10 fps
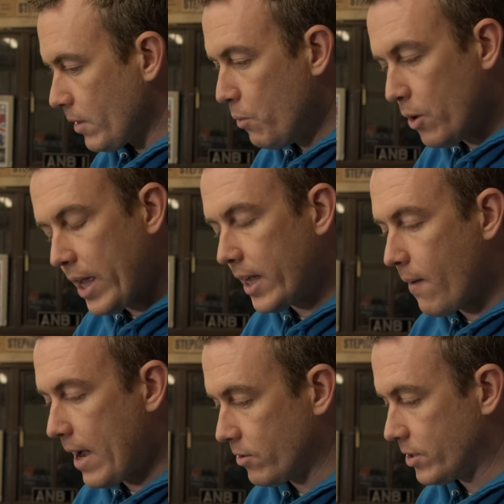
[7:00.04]
we'll then go
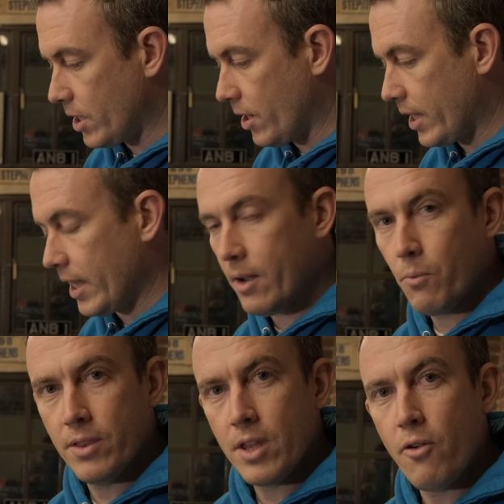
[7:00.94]
out on circuit
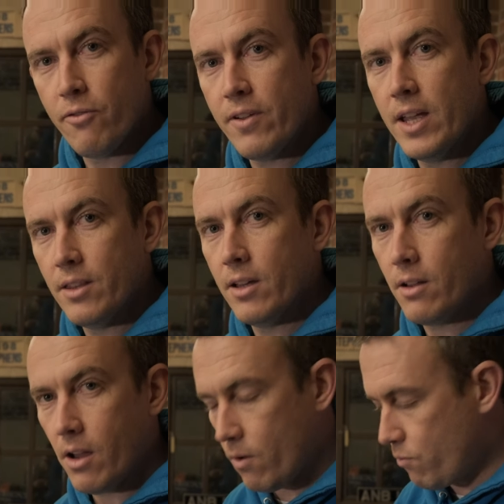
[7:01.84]
with no fear
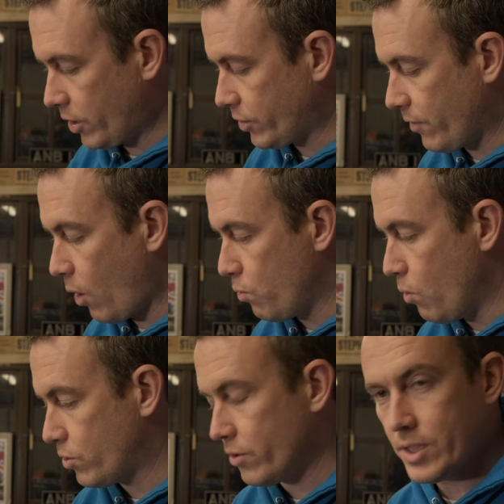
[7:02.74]
that a rush of cold
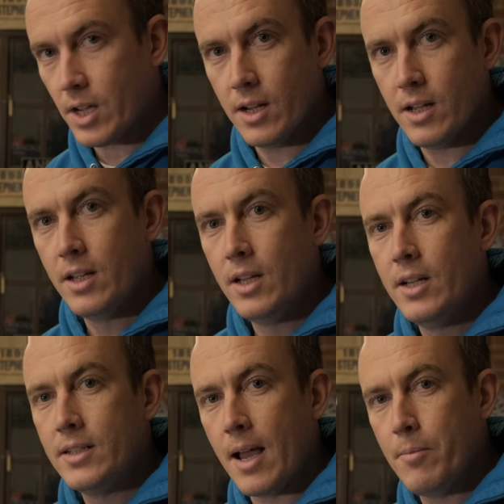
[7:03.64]
water is going to
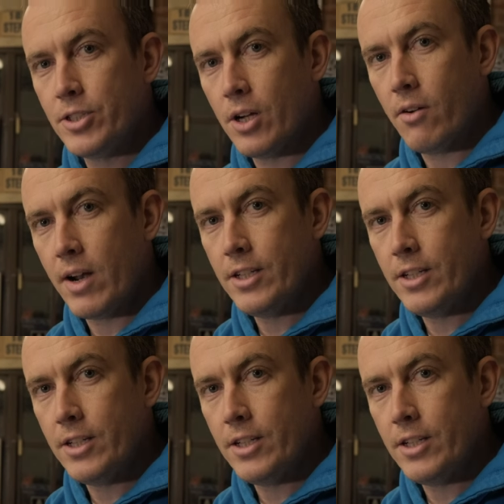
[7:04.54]
damage our